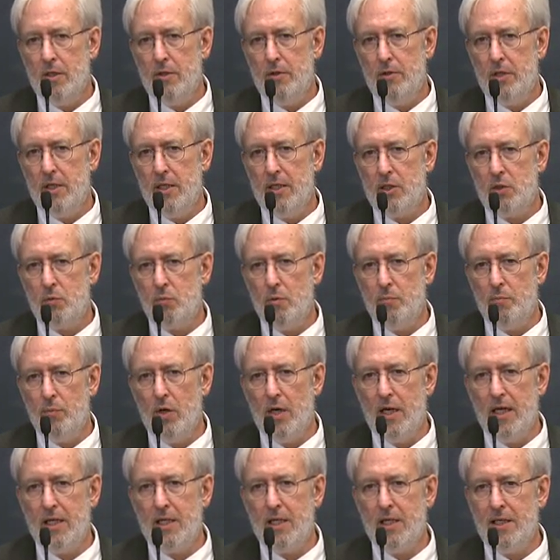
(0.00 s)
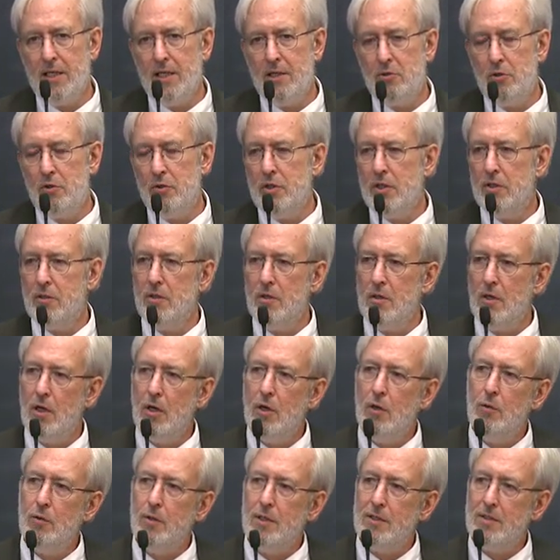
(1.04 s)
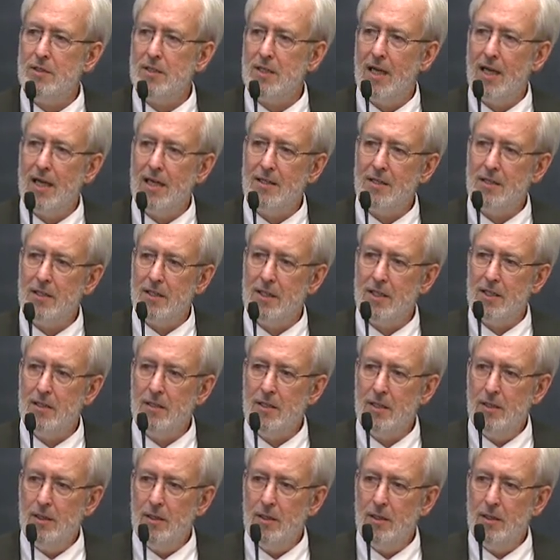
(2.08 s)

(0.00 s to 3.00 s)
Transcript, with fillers: things were breaking and you didn't know exactly